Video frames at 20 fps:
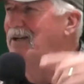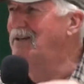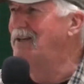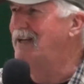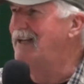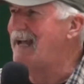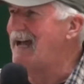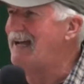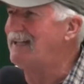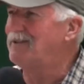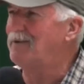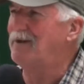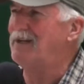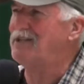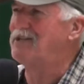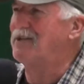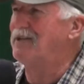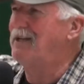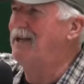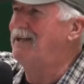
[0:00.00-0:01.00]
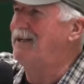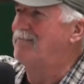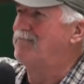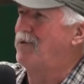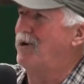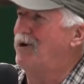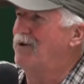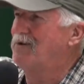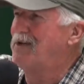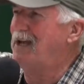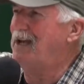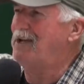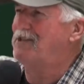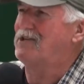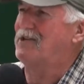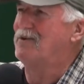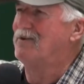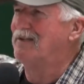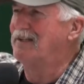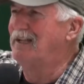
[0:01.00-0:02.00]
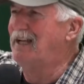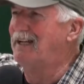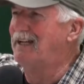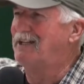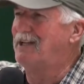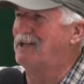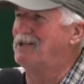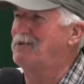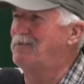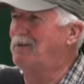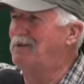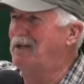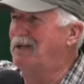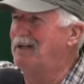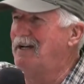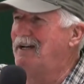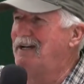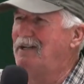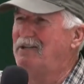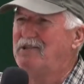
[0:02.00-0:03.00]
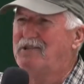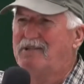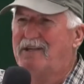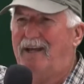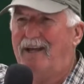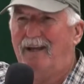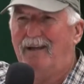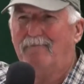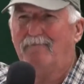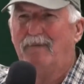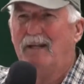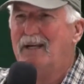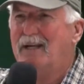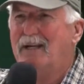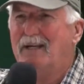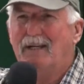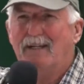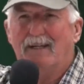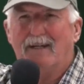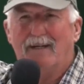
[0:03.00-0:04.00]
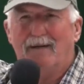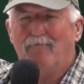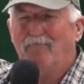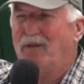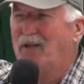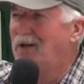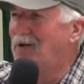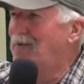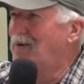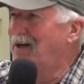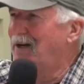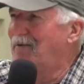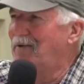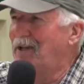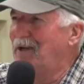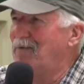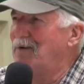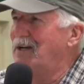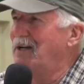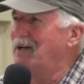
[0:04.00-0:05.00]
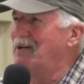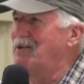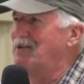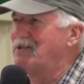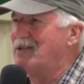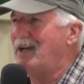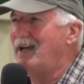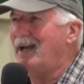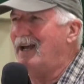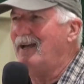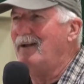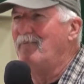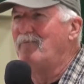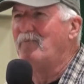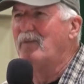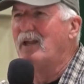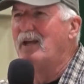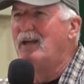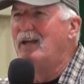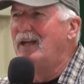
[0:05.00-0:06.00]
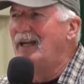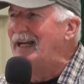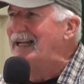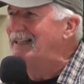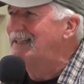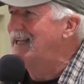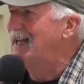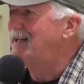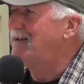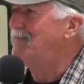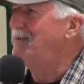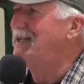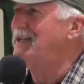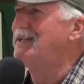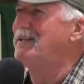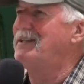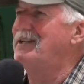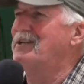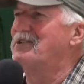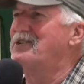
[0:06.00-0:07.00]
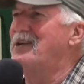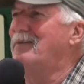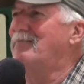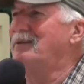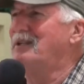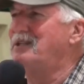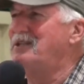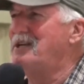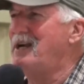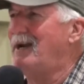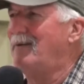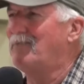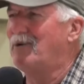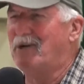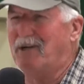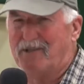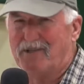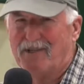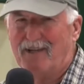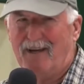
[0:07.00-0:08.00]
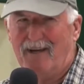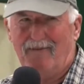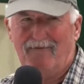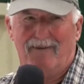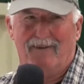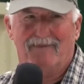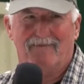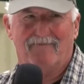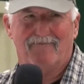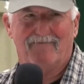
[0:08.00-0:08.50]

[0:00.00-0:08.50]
the gallery so they could protest going like this with a gun saying, whatever they wanted to say, he led them into the assembly chamber itself.